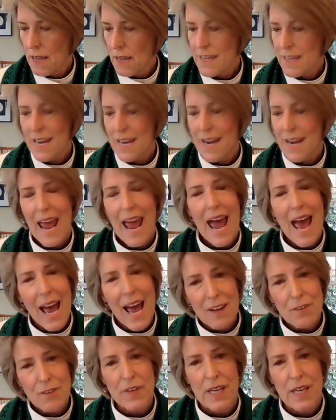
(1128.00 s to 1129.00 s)
that
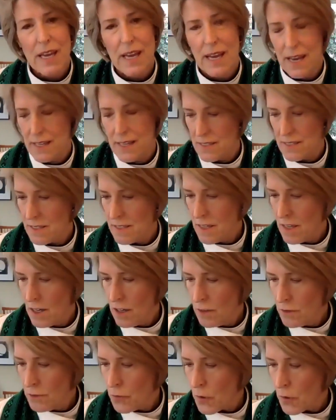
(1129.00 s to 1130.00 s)
advocates
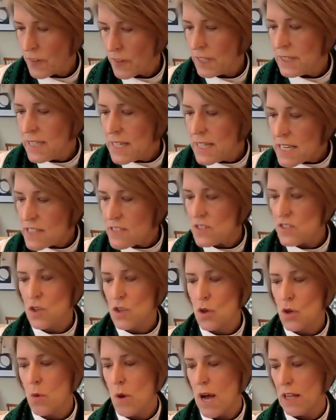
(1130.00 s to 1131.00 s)
for the
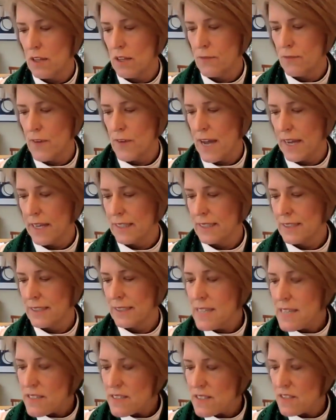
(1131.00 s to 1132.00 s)
least qualified,
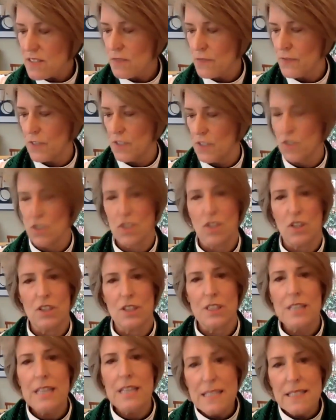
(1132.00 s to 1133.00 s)
least official,
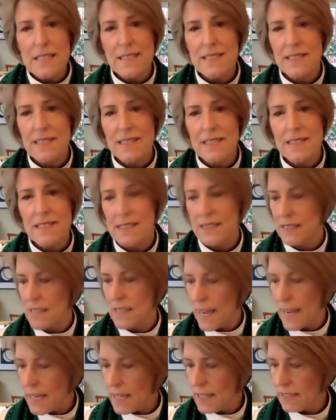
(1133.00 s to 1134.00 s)
least
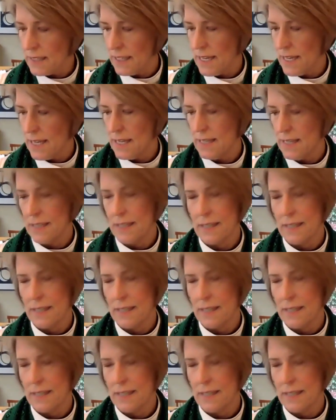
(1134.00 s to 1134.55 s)
likely,